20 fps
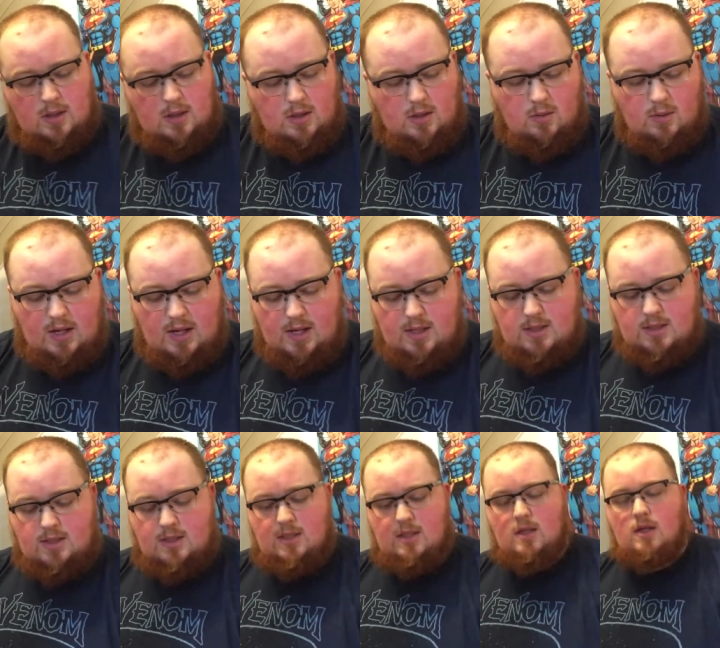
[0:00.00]
You'll
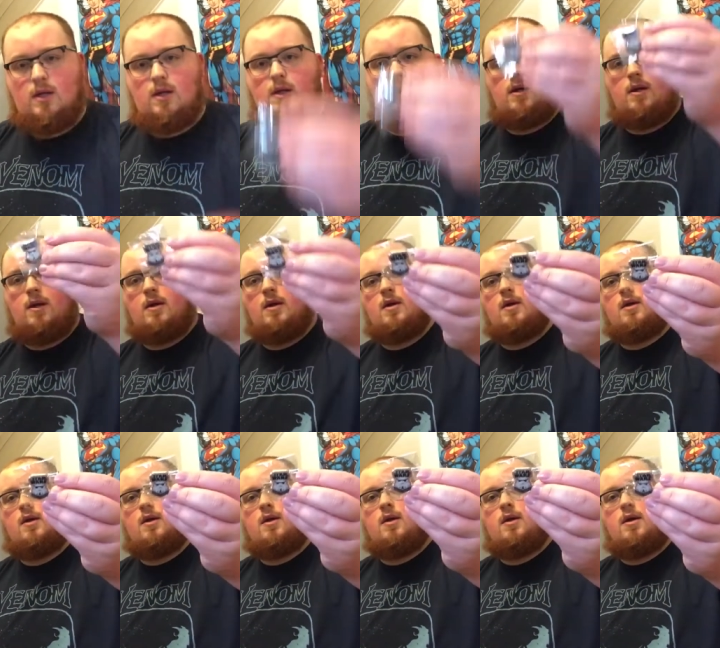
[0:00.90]
get
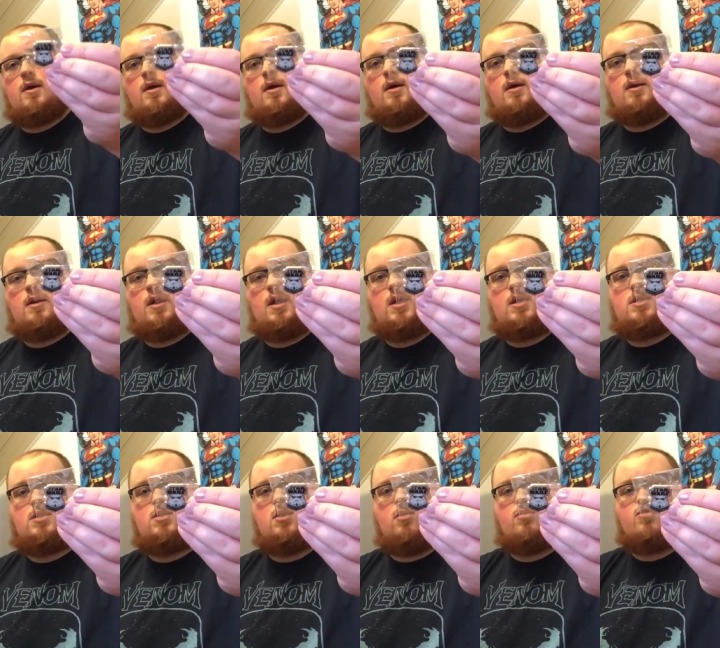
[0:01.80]
the
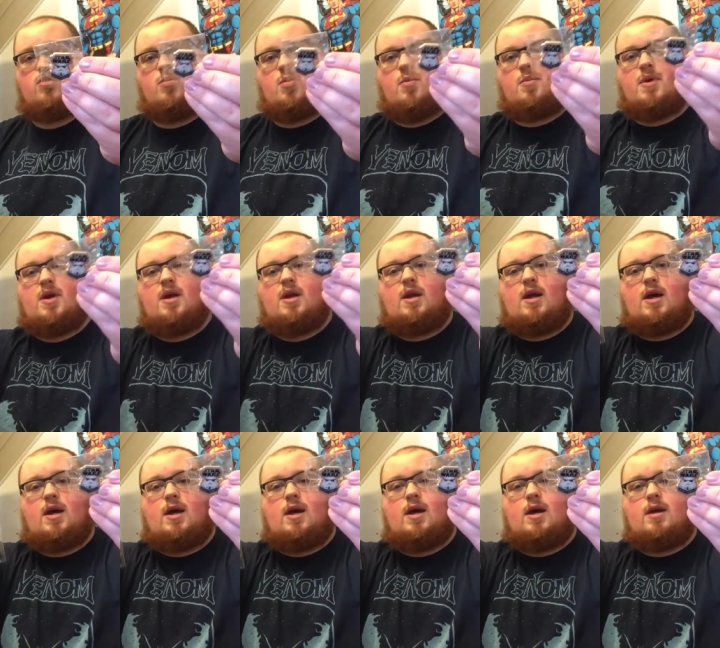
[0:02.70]
Stormtrooper pin
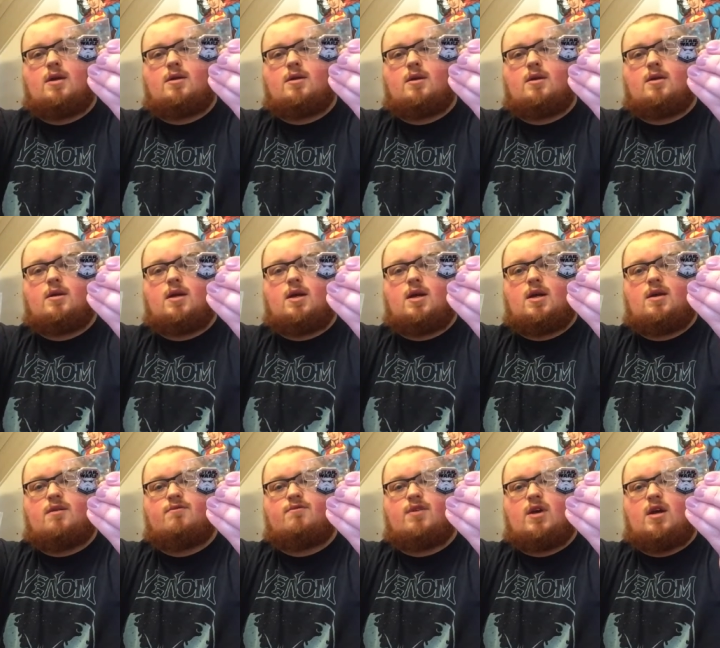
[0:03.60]
and
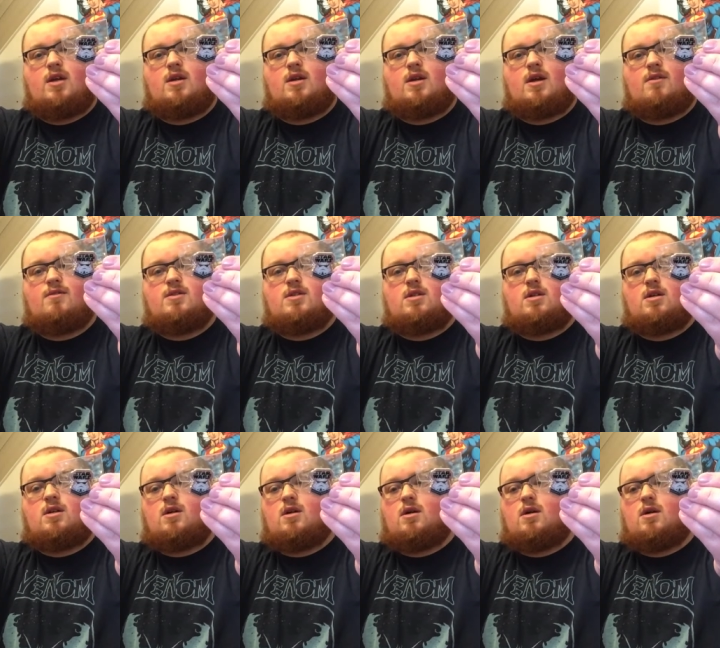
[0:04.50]
the Vader Death
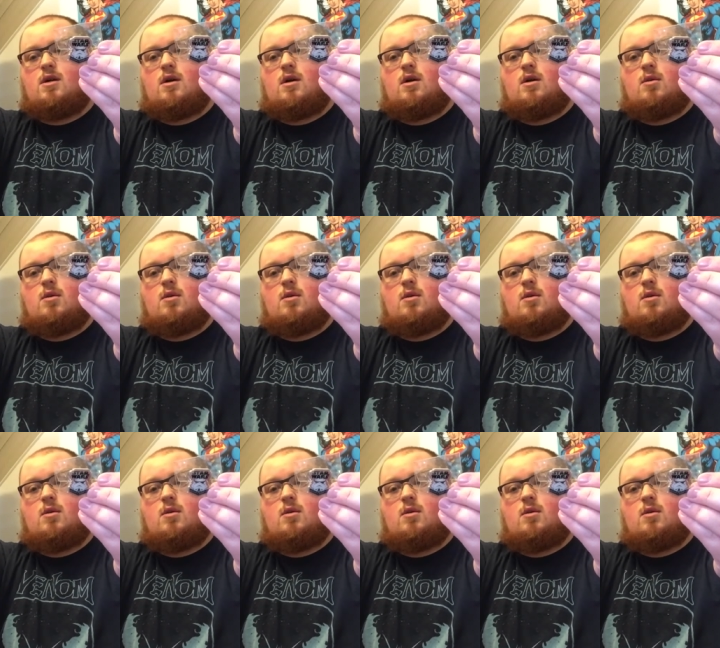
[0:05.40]
Star